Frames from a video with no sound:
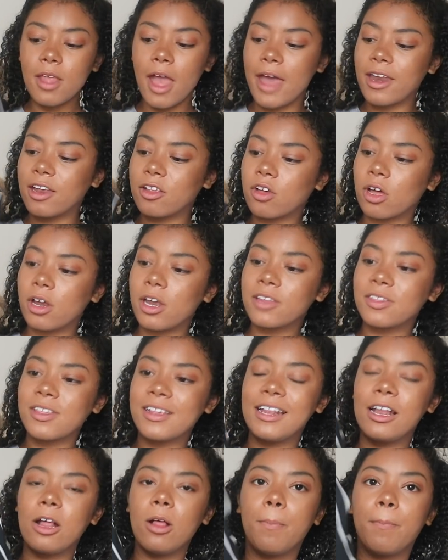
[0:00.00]
And it's got like
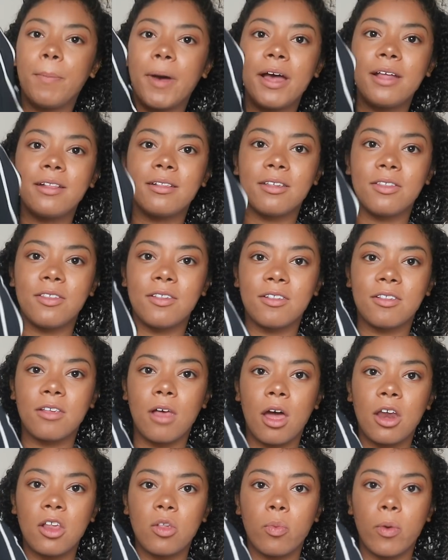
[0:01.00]
these little buttons at the
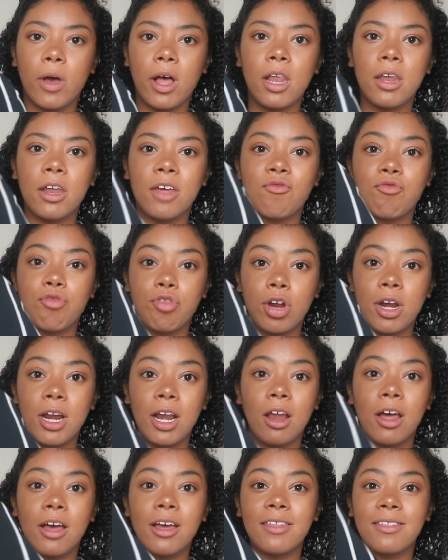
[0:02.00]
side as well, and I really
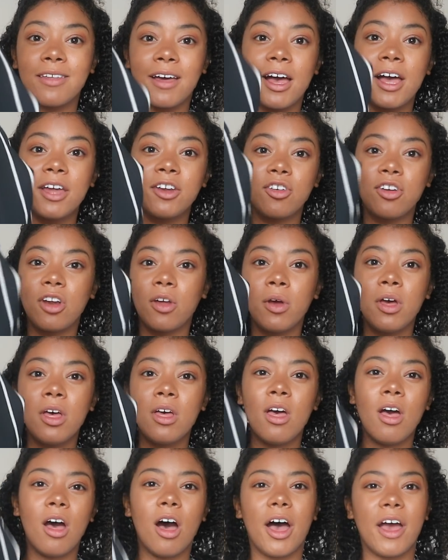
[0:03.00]
like that. I don't know,
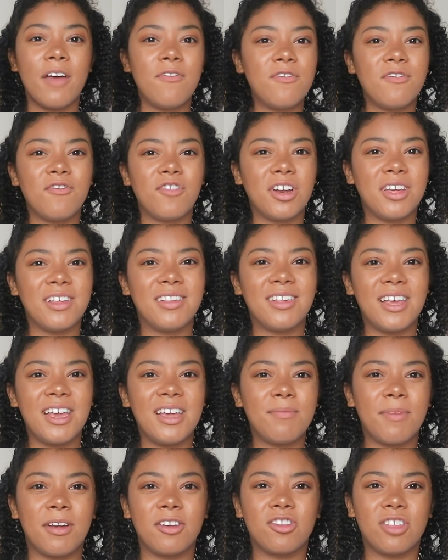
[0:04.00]
I haven't really
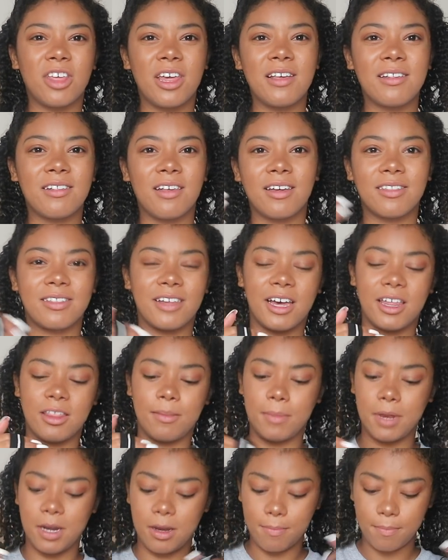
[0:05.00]
seen much things like that at
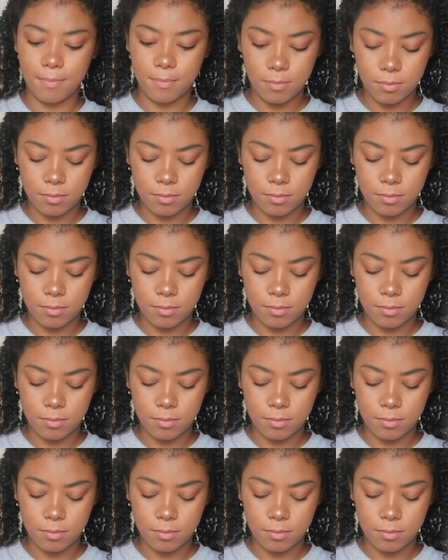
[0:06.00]
the minute.